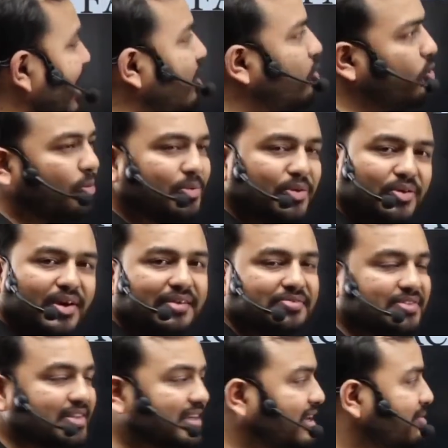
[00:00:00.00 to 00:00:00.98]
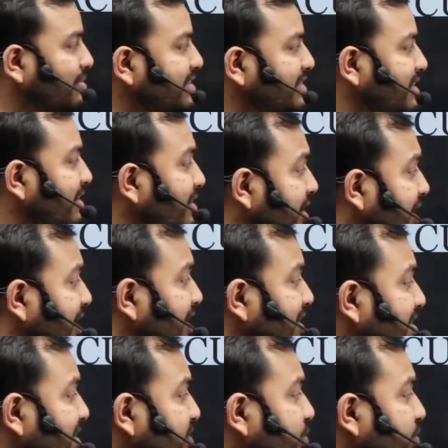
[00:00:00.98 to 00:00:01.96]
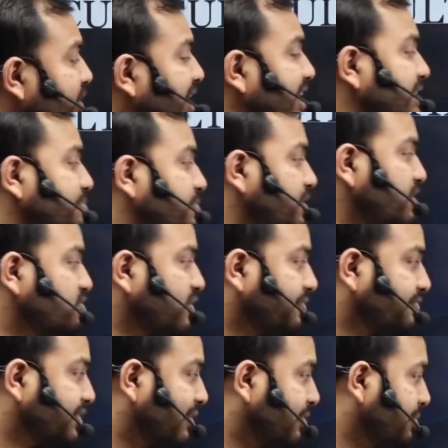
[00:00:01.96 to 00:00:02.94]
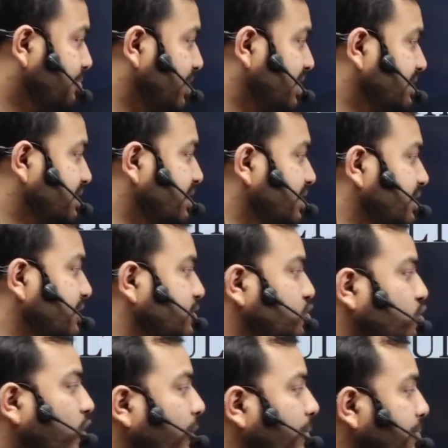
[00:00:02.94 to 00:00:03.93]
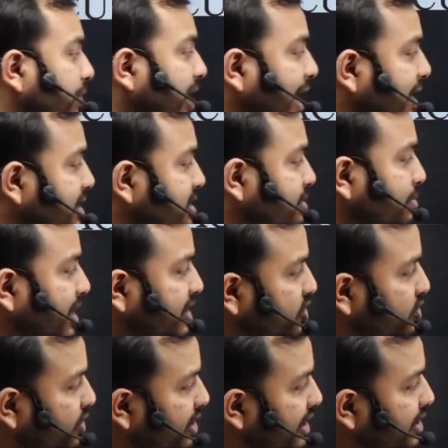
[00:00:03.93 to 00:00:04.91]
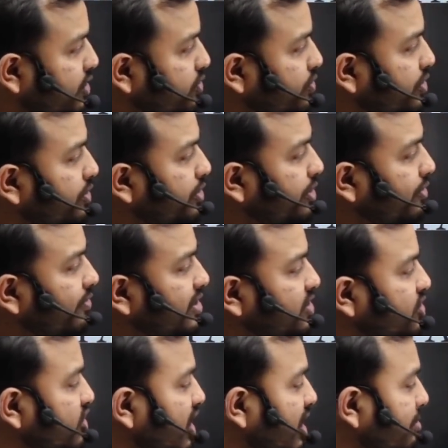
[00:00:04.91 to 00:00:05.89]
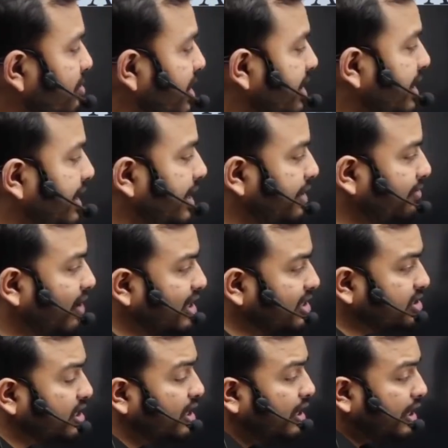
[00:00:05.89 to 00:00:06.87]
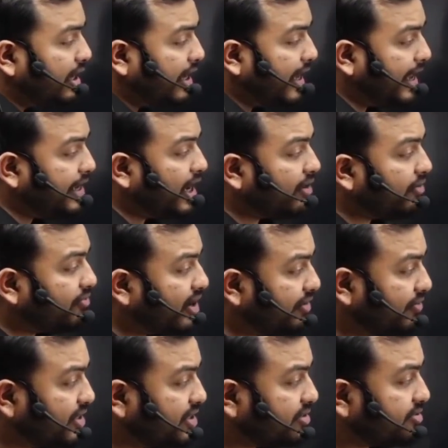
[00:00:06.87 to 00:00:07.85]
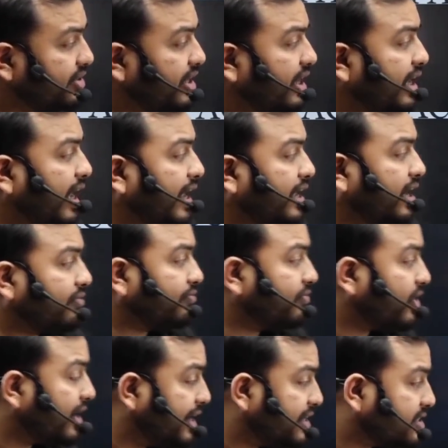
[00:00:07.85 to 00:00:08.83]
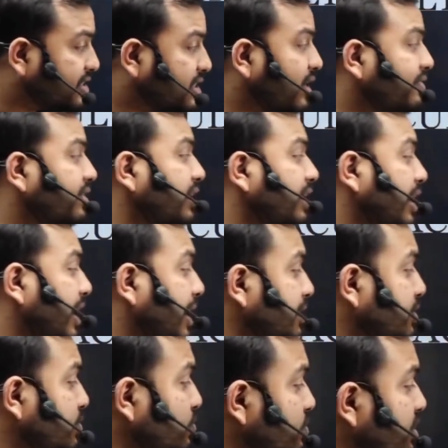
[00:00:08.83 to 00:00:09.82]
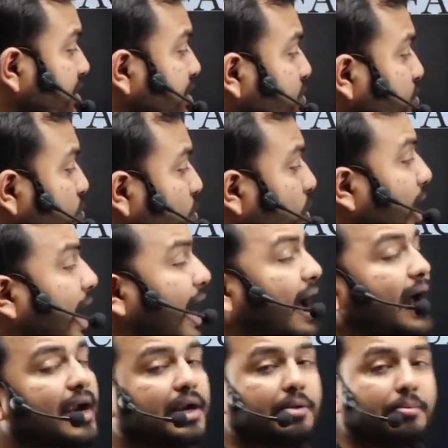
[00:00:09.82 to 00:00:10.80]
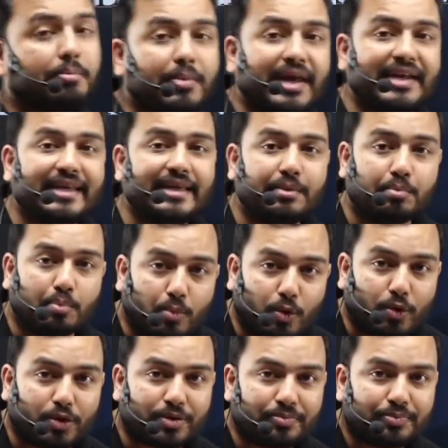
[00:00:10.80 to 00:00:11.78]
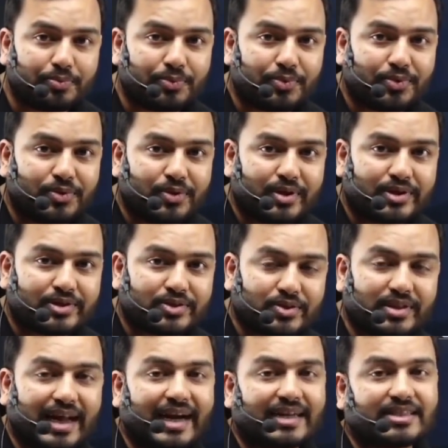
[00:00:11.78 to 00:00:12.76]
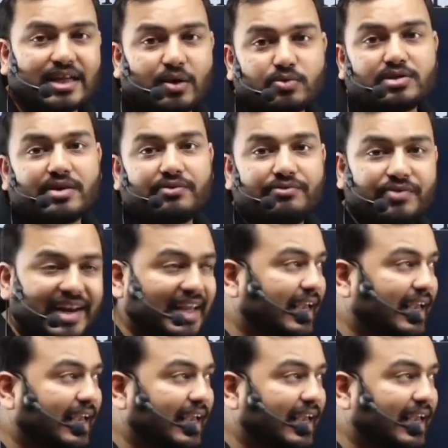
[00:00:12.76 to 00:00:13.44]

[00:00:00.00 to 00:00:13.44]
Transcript: hope you have seen Aman sir. He has a total experience of 7 plus years, top ranks, mentored in 2021, JEE Main and Advanced, AIR 113, AIR 187, AIR 232 and many more. So that sounds a very